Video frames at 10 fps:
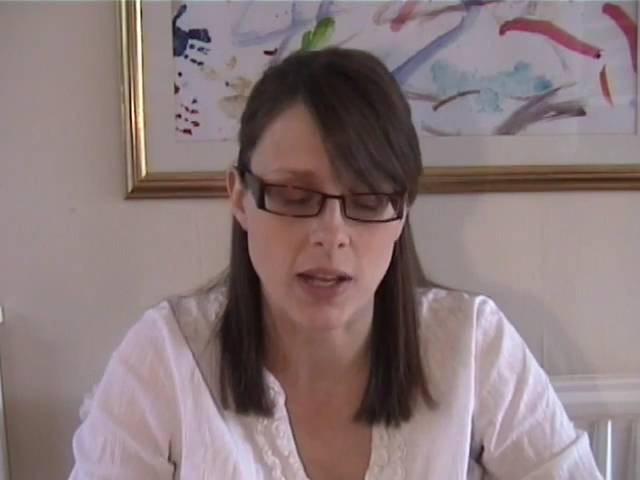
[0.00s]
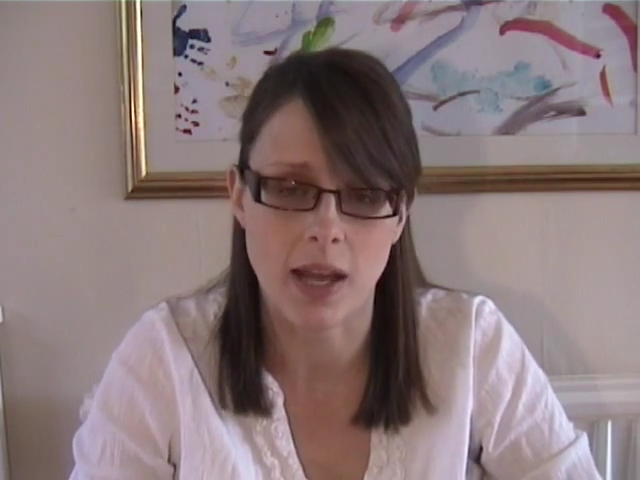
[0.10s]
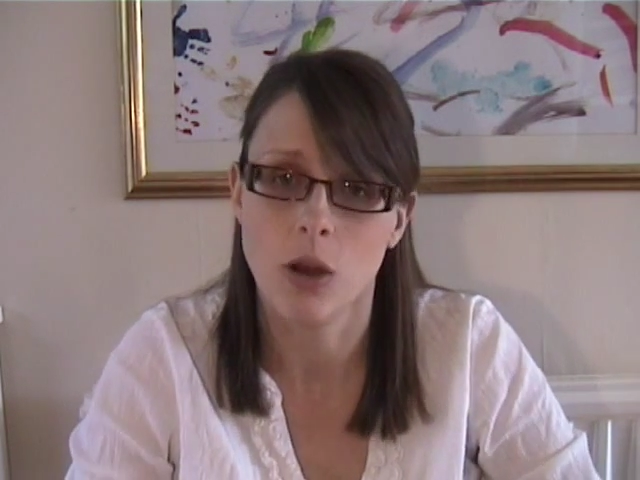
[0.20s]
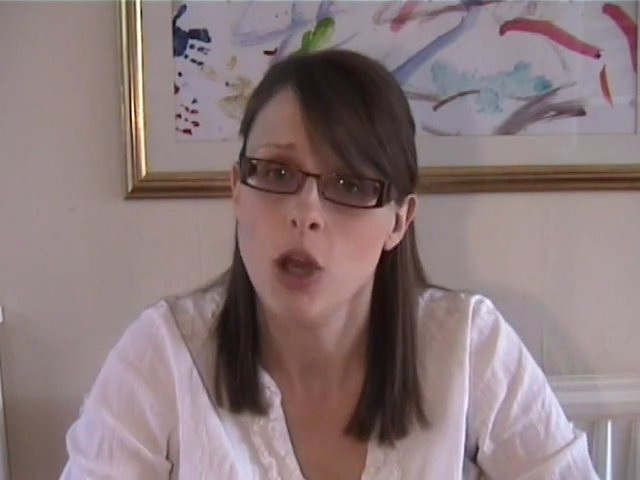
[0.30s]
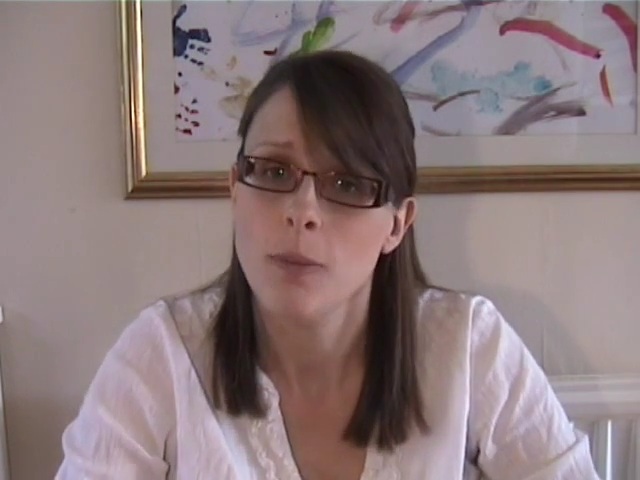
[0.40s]

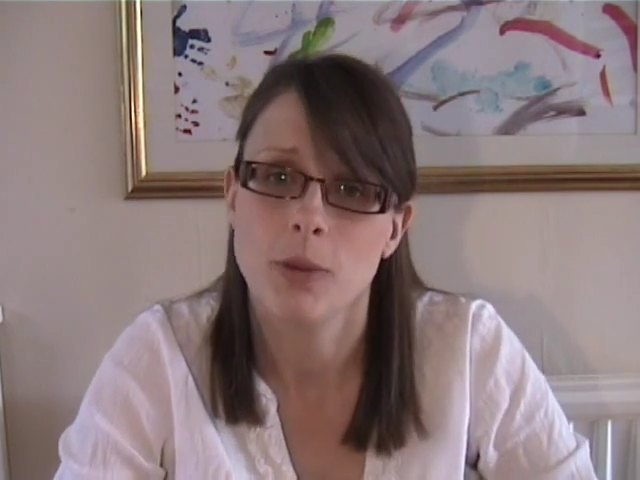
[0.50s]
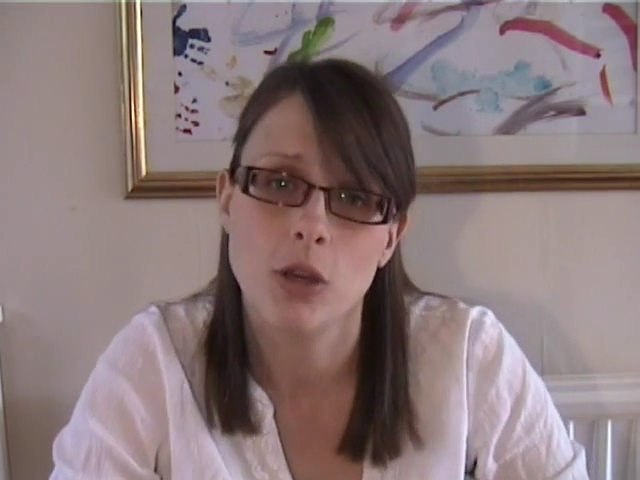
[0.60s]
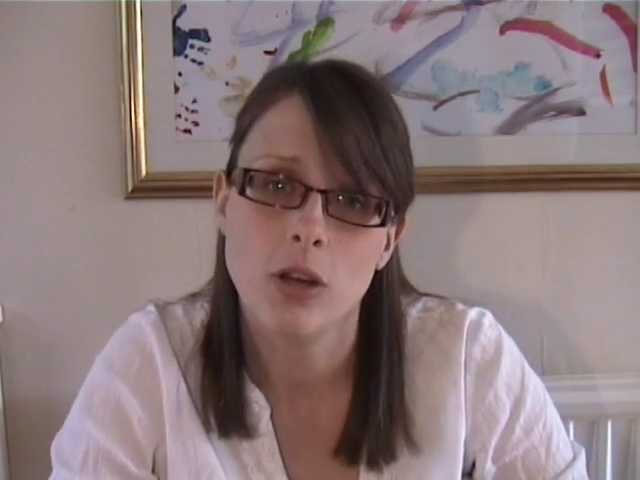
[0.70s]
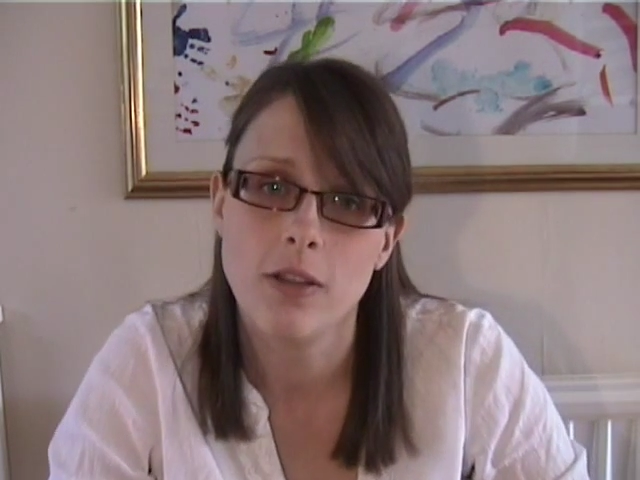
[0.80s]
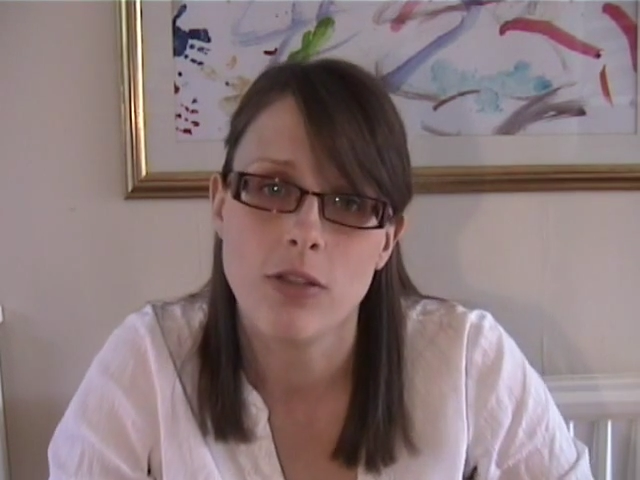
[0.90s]
now,
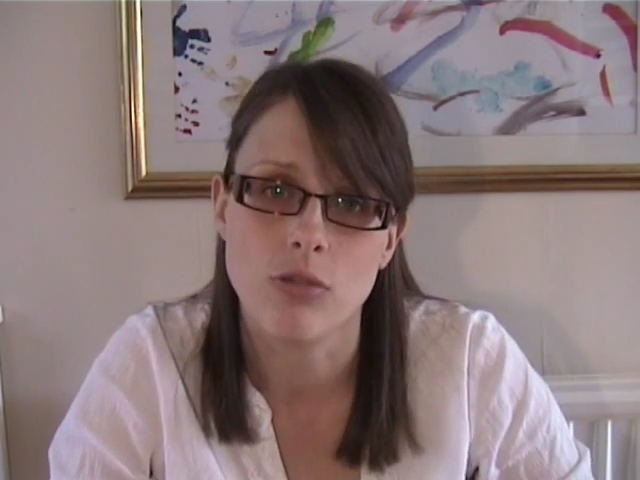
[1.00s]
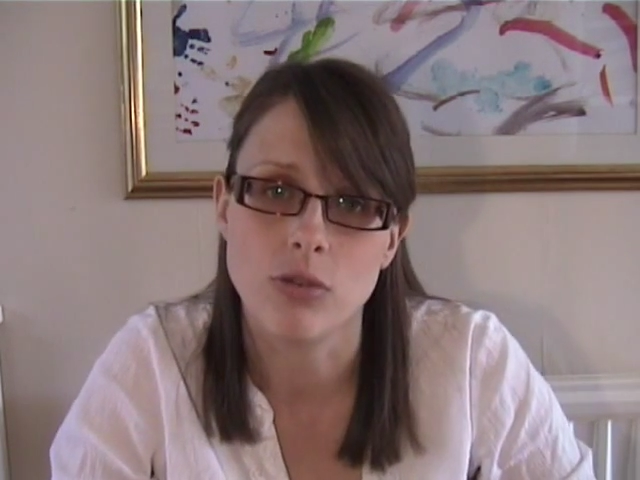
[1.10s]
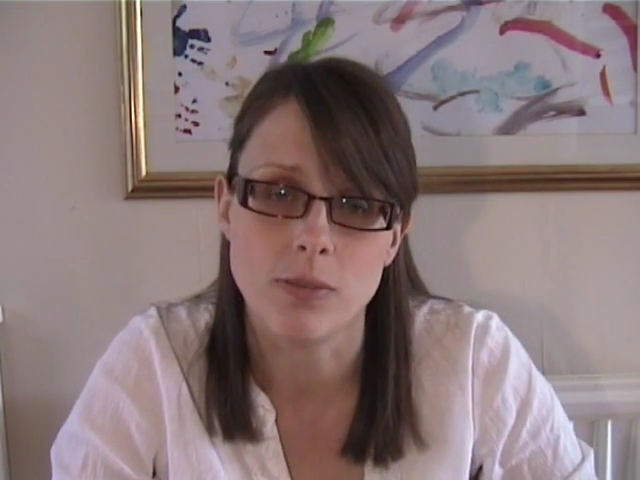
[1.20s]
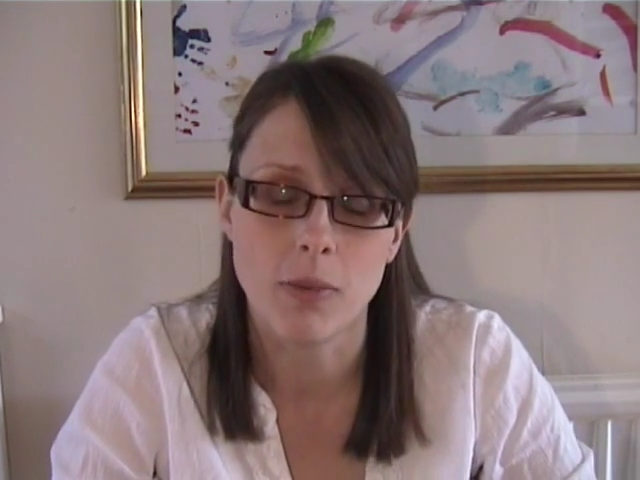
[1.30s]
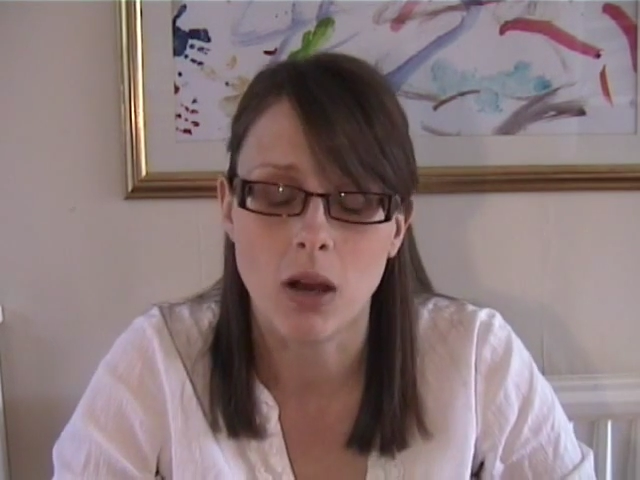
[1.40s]
purely through
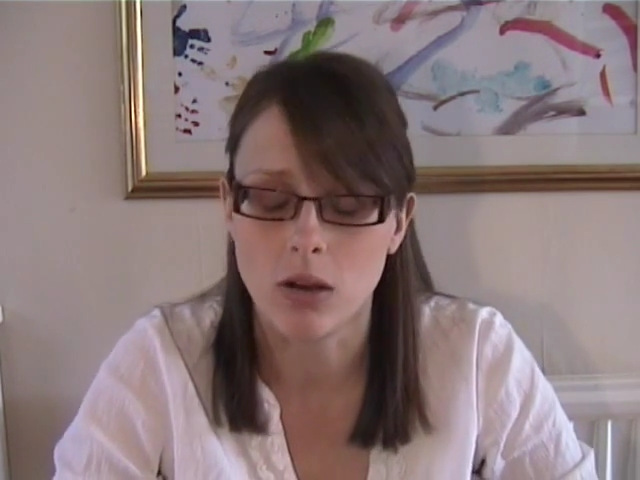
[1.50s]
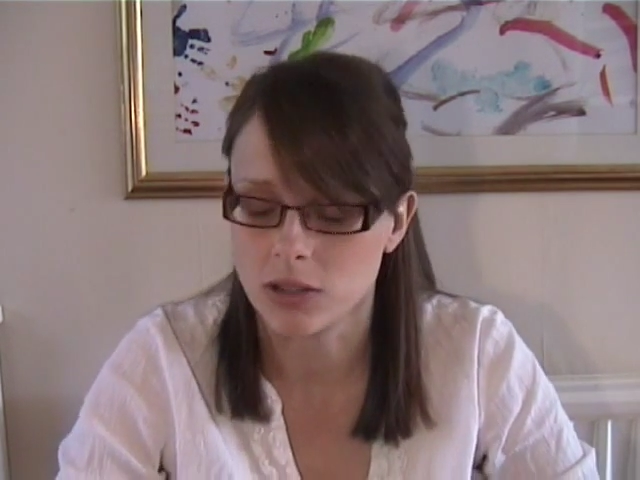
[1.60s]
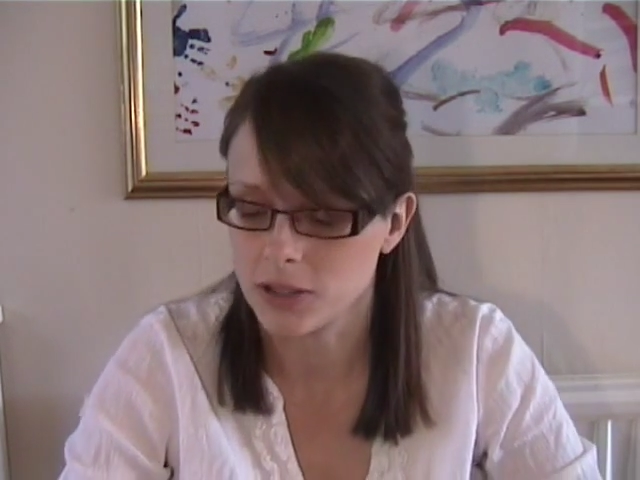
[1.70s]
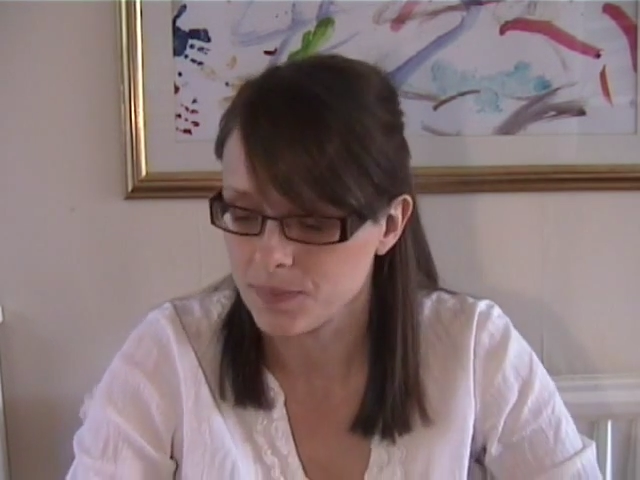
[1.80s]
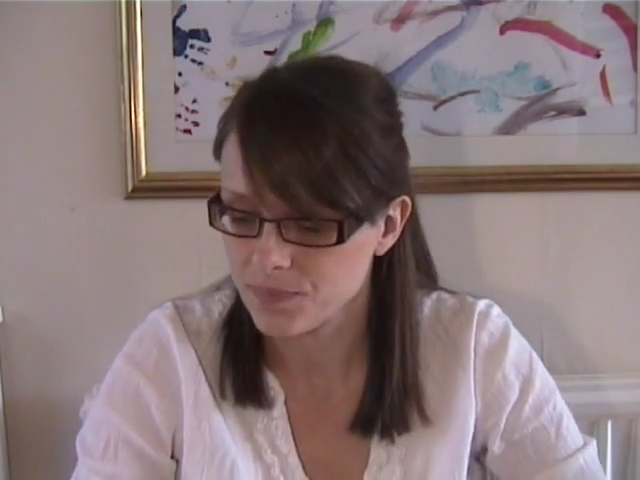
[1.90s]

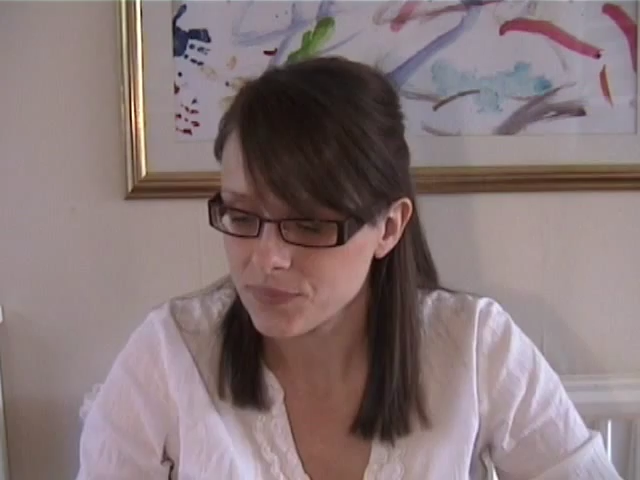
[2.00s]
demand.